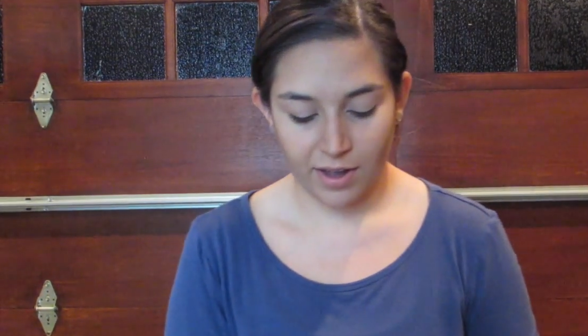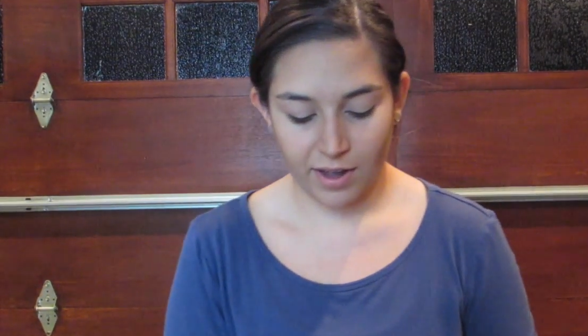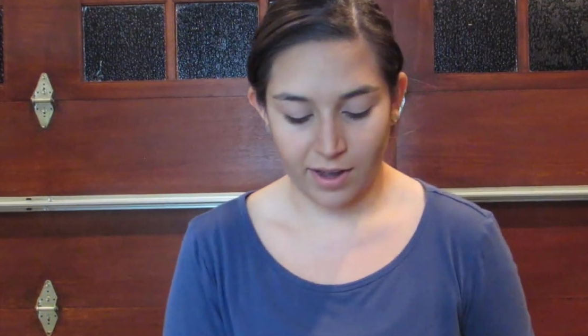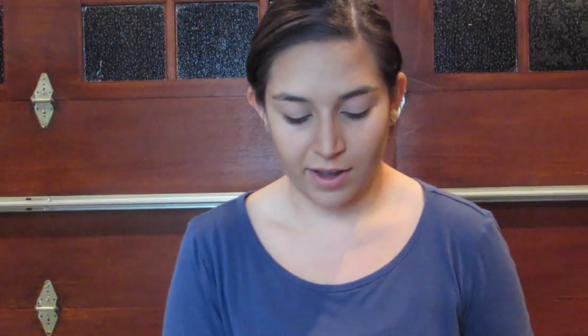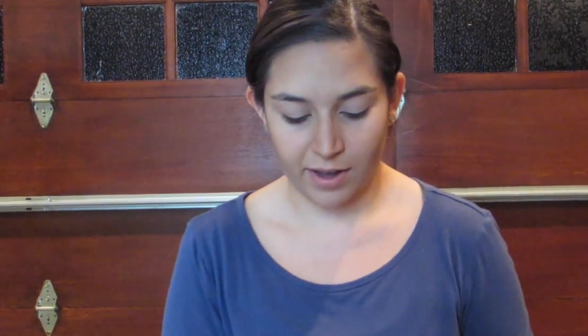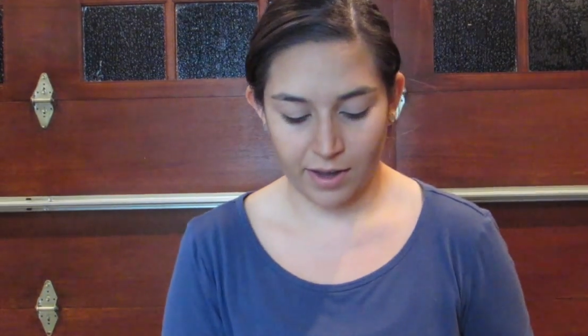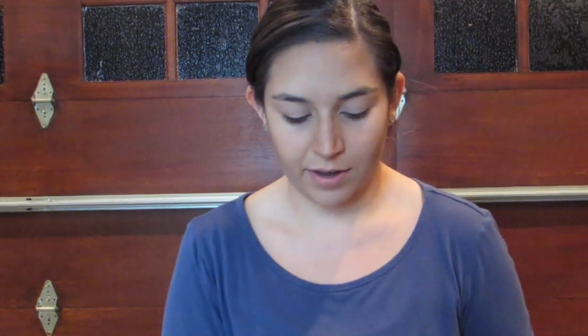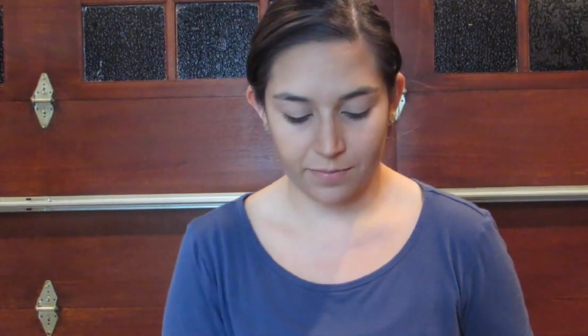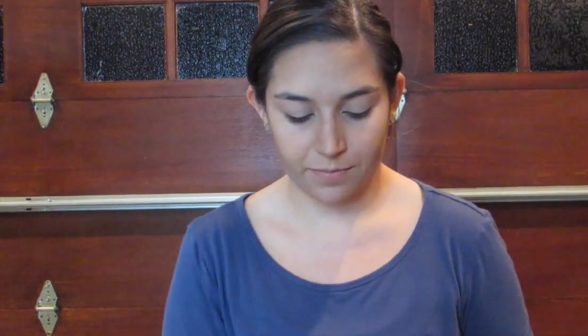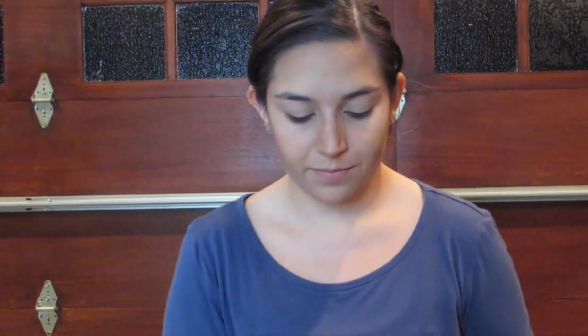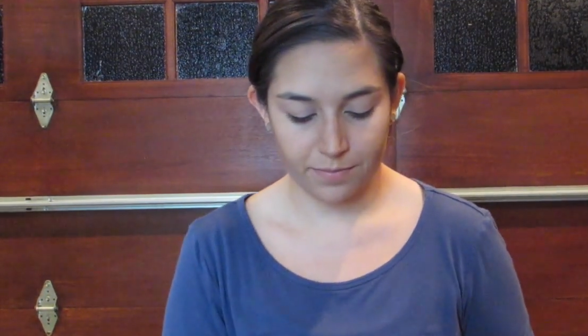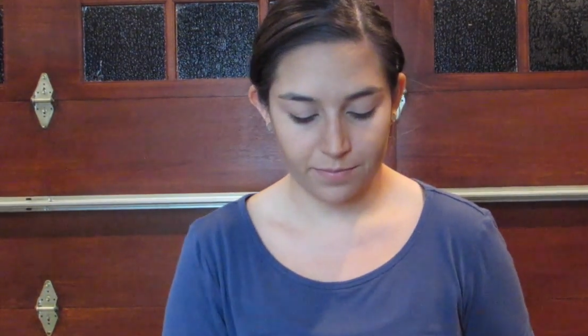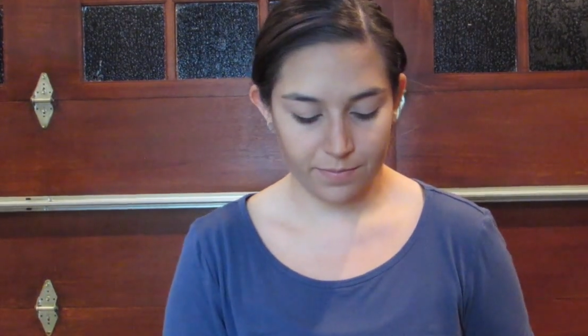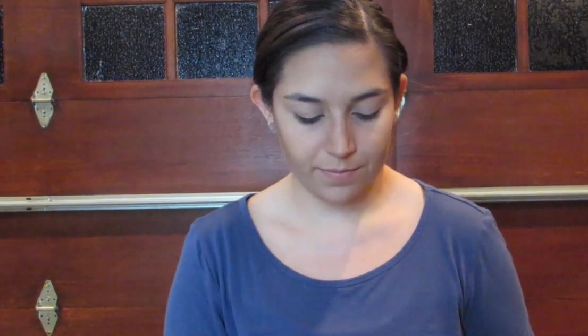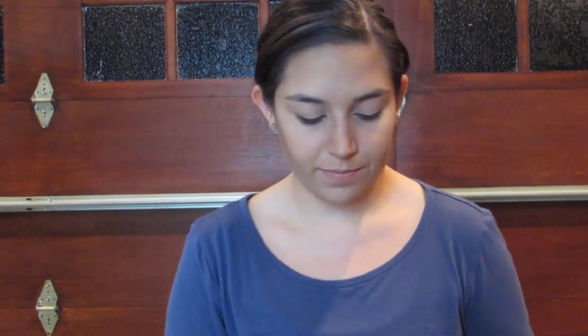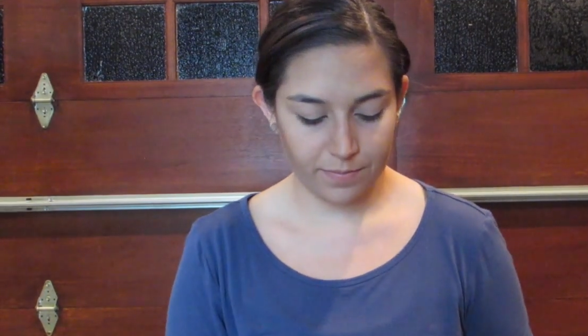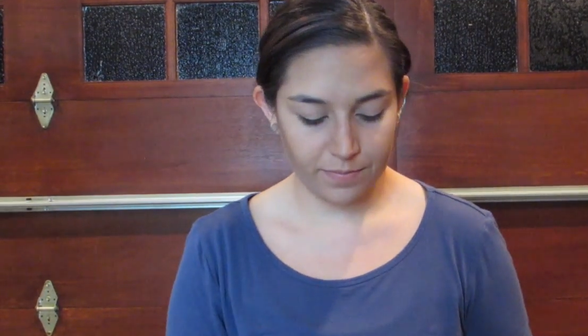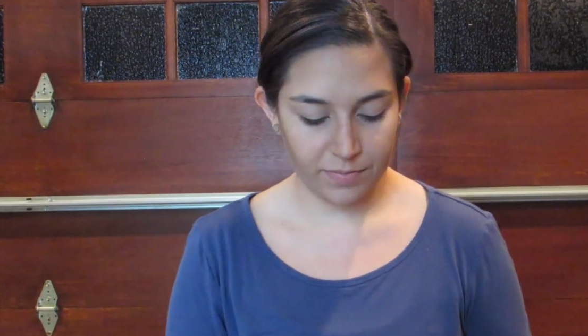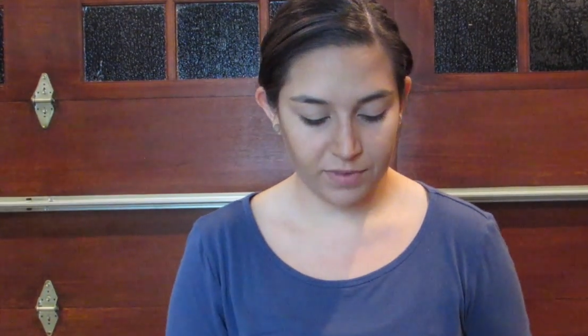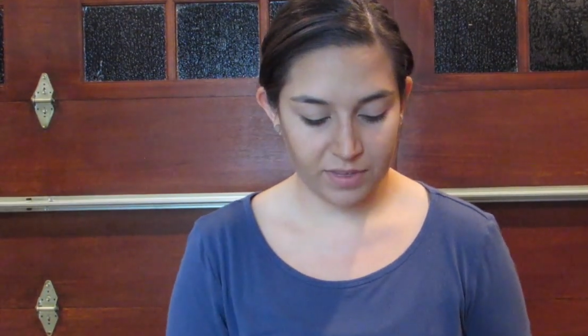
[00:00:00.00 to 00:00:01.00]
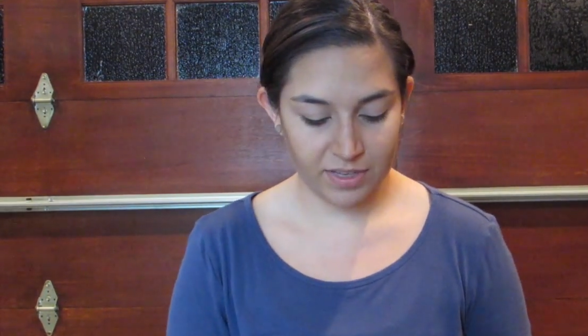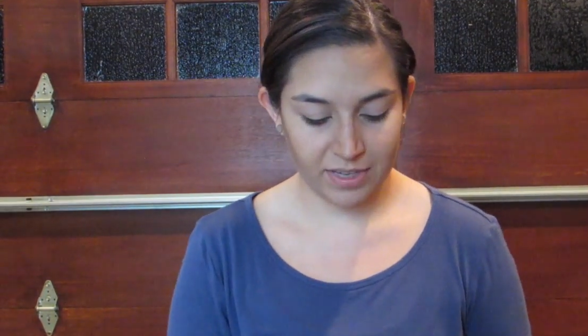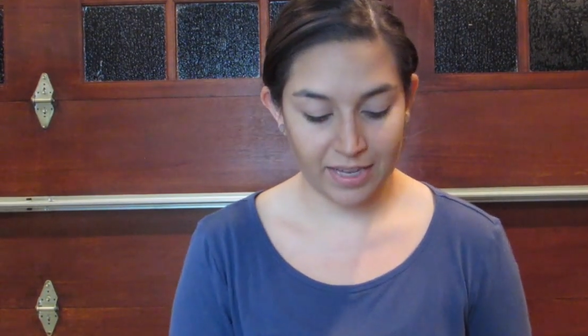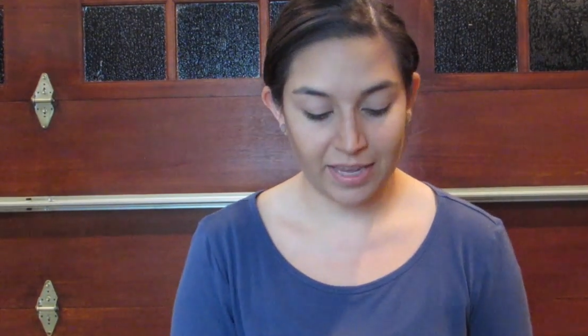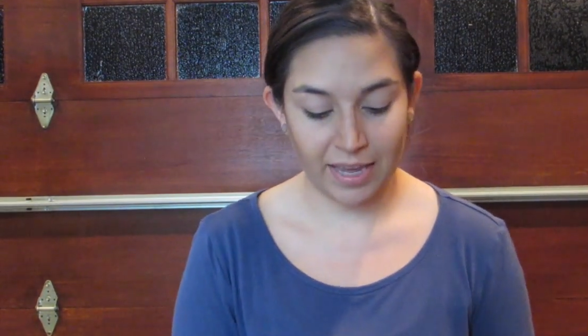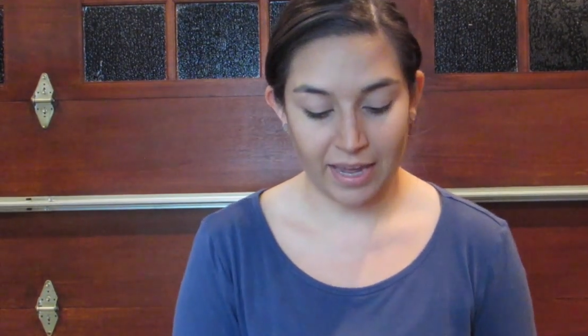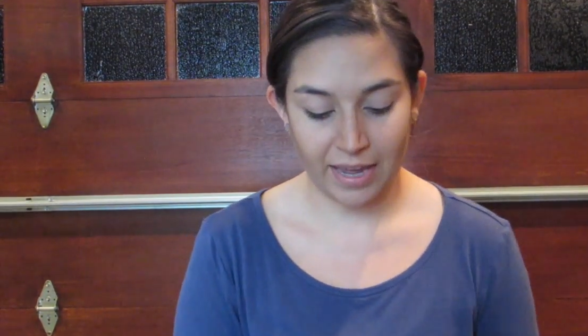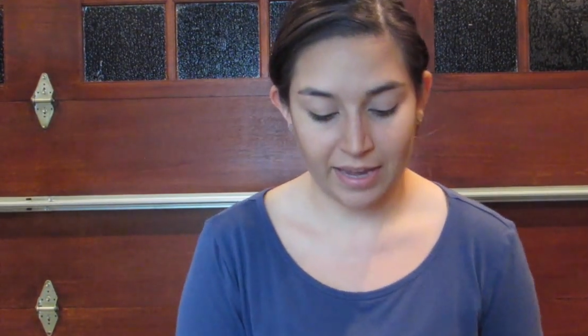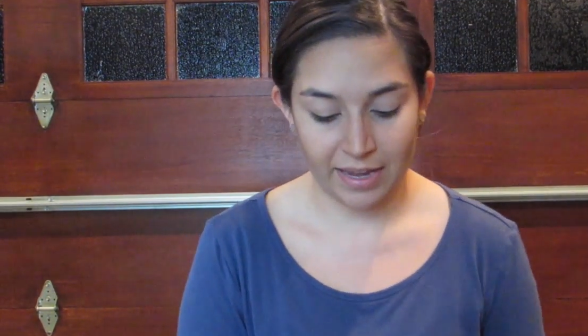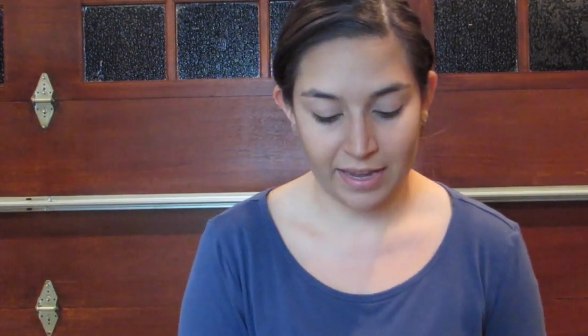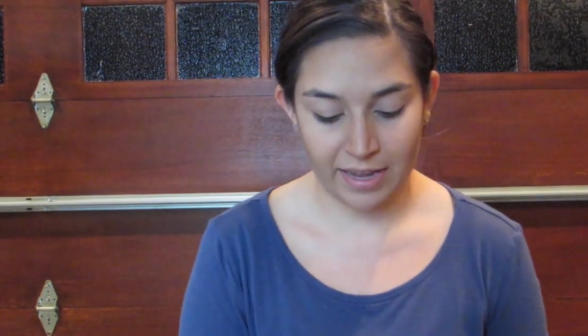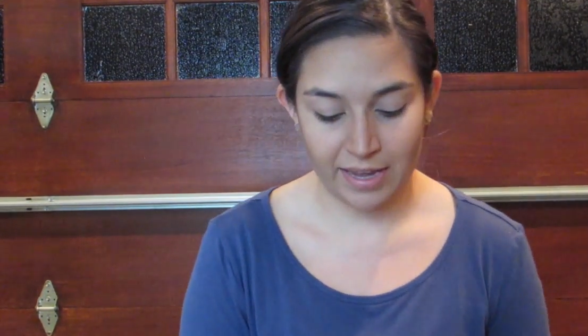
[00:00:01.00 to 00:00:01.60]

to get